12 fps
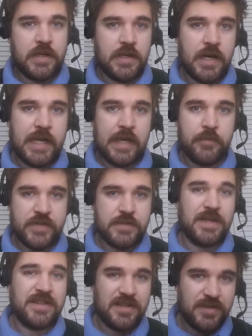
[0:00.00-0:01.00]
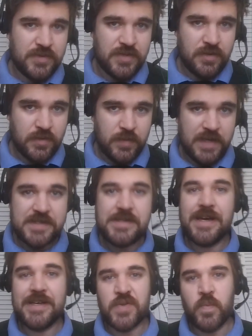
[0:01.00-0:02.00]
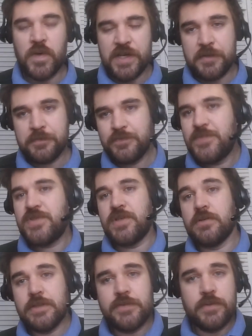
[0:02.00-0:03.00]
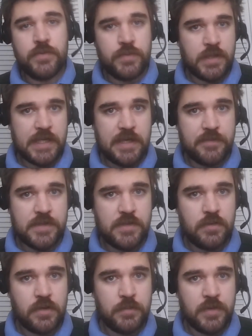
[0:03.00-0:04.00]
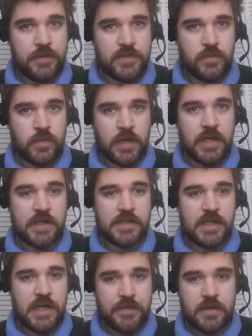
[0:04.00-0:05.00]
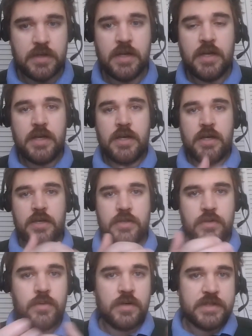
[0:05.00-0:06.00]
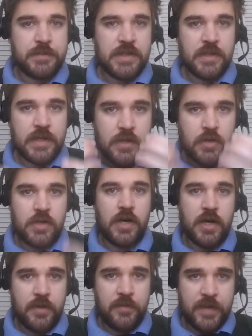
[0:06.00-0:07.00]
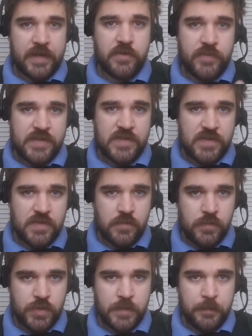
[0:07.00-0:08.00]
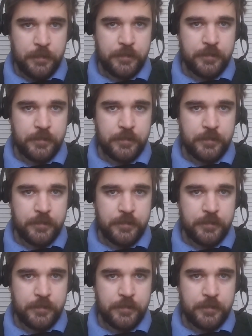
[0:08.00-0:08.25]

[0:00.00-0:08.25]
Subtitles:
not able to meet that user request as well. So if you do not have these two components working together, you ultimately are not effective as a solution.